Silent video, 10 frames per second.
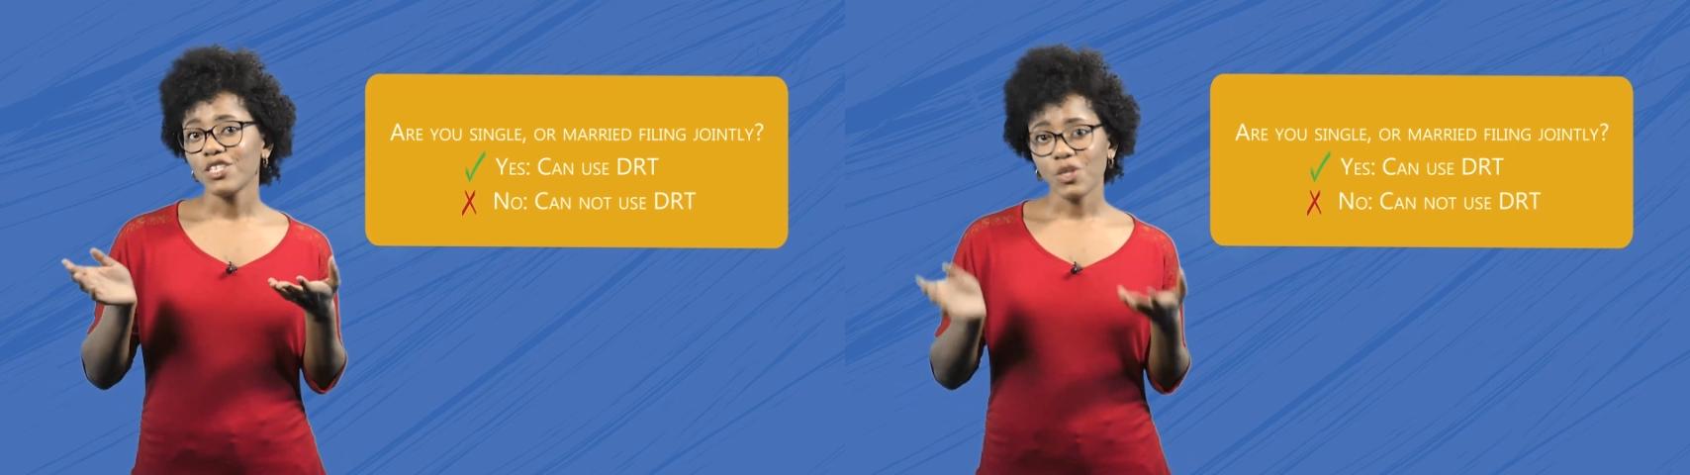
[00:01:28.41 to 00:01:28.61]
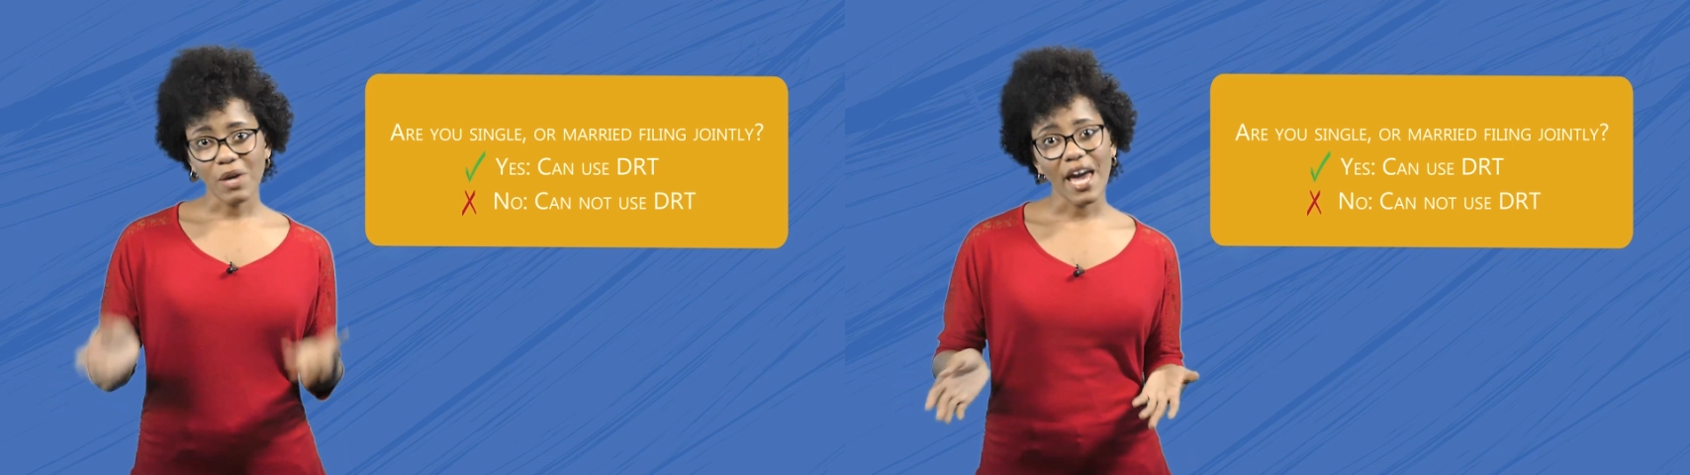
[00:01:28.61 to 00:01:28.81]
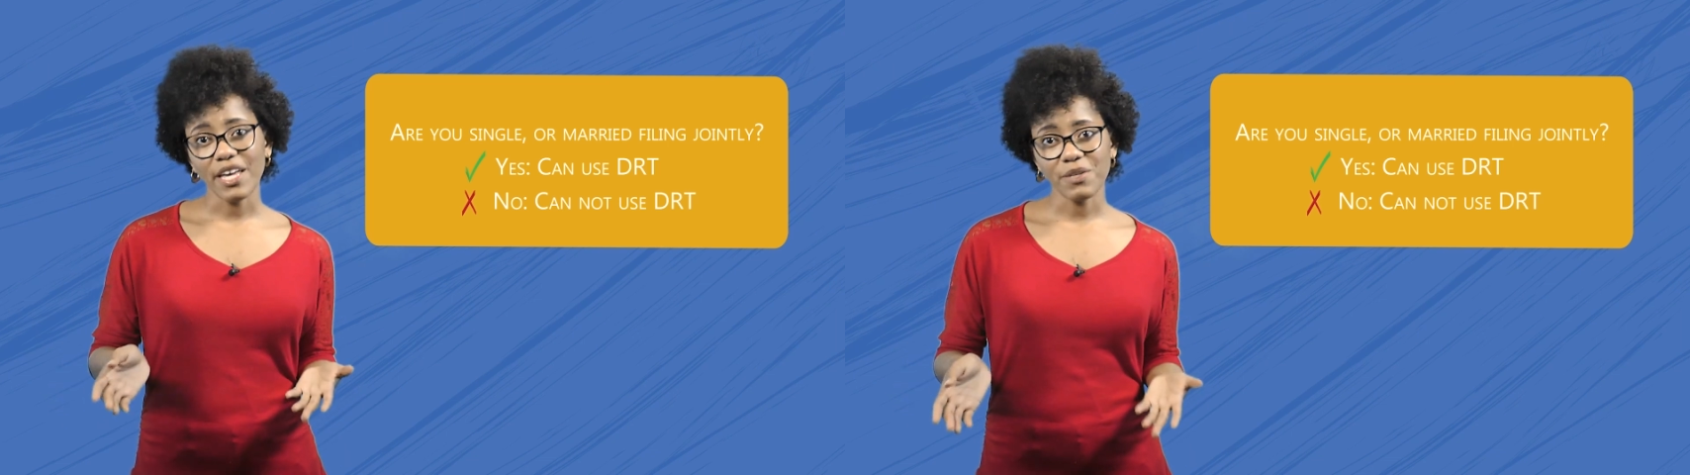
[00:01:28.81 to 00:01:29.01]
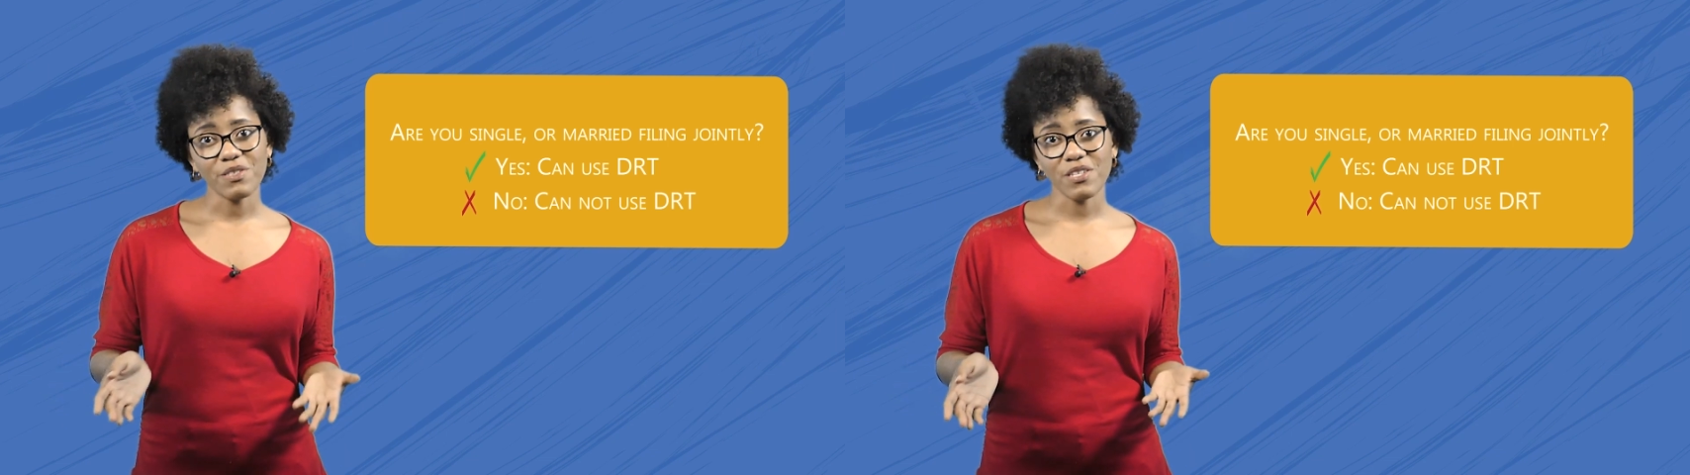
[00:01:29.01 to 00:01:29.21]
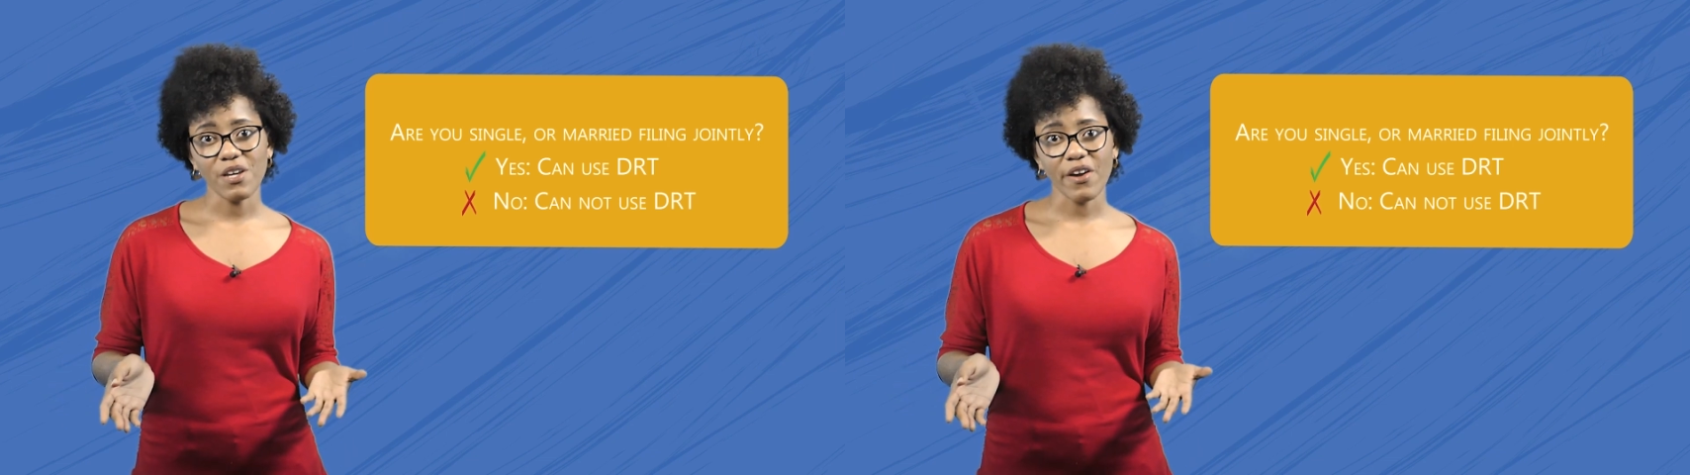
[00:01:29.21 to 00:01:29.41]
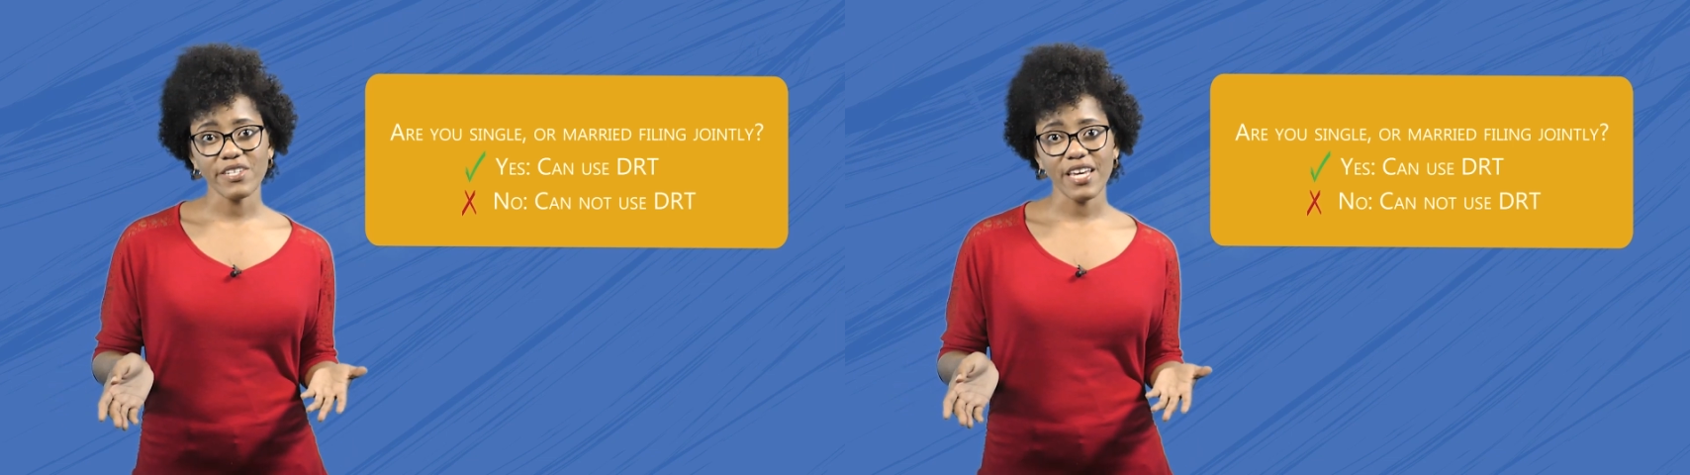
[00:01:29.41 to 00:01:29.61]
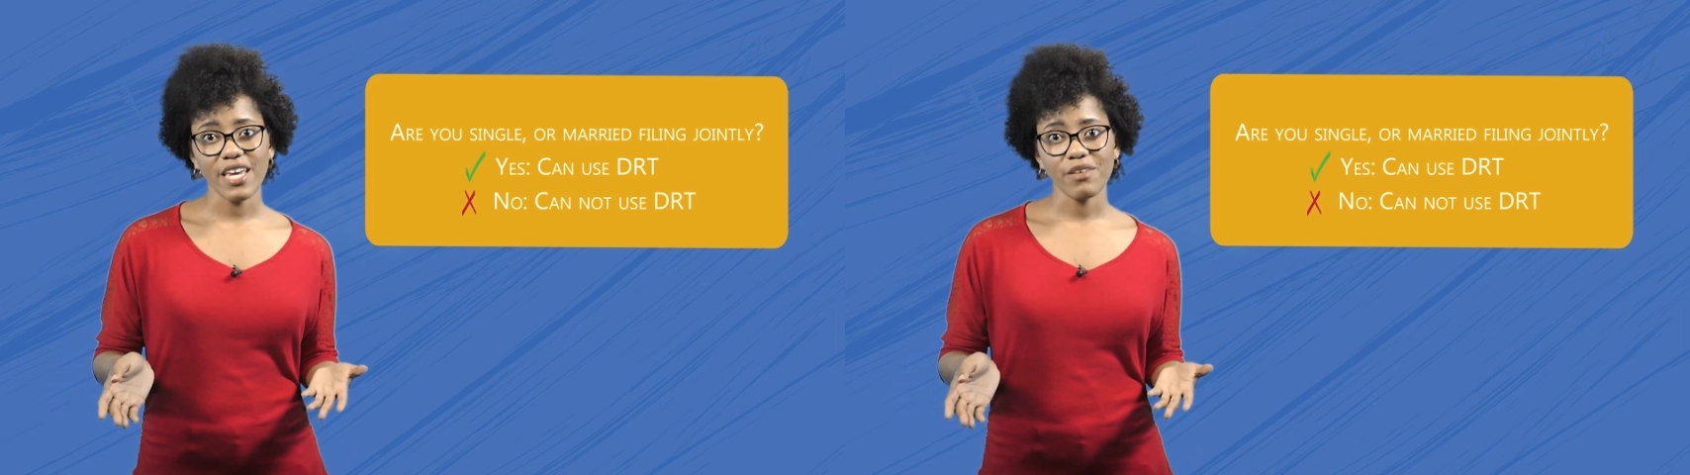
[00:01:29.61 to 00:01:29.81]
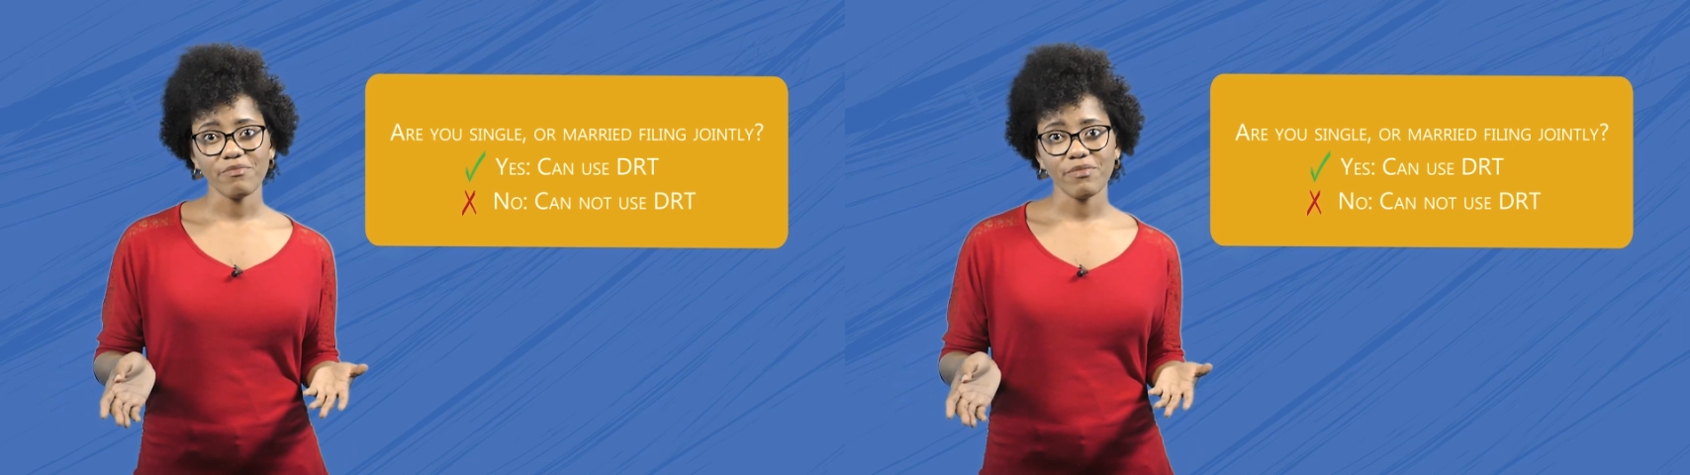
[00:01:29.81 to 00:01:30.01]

you can't use the DRT.